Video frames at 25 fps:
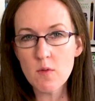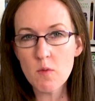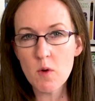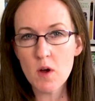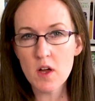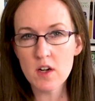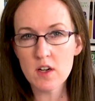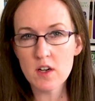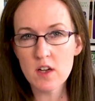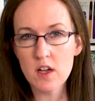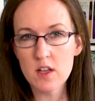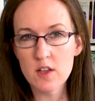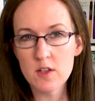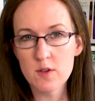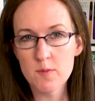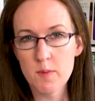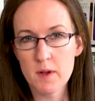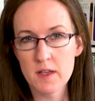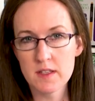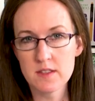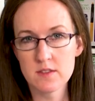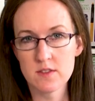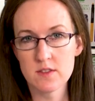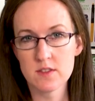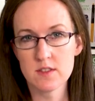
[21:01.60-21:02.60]
the watercolor
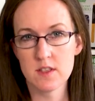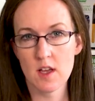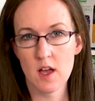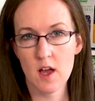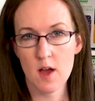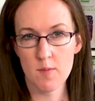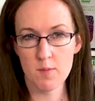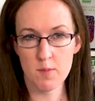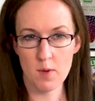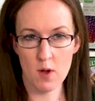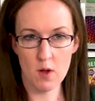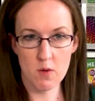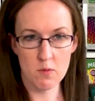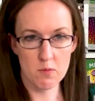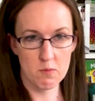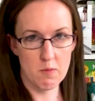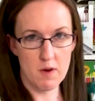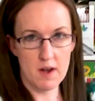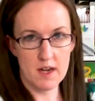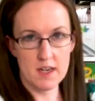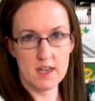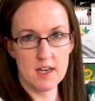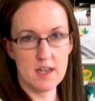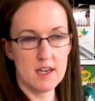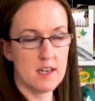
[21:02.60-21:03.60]
pencils up
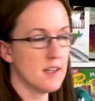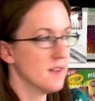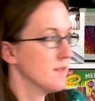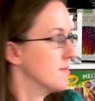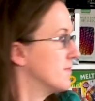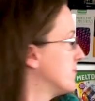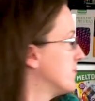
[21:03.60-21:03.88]
already.